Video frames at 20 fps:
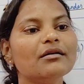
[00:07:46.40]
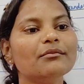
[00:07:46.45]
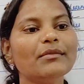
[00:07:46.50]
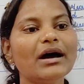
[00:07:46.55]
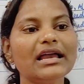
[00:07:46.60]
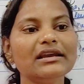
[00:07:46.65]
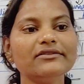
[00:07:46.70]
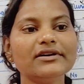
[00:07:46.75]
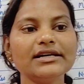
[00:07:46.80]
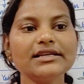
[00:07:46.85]

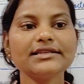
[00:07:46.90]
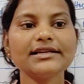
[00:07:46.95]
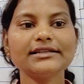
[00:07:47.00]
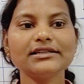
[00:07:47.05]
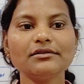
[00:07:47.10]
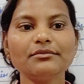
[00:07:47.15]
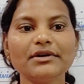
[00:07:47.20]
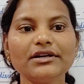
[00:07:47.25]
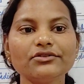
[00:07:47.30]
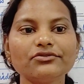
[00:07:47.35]
Mahalwari
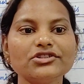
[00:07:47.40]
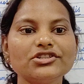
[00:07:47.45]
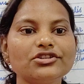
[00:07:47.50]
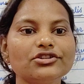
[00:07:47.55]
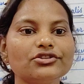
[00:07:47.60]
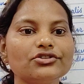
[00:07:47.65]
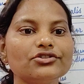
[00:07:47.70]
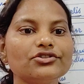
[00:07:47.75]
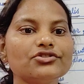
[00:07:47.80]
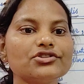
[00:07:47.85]
settlement was
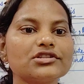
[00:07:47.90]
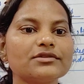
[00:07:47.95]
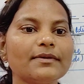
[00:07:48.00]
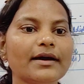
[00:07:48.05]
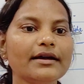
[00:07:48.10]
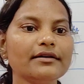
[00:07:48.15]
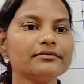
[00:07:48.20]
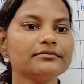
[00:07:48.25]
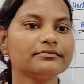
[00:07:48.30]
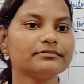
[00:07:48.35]
introduced
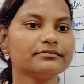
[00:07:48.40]
by.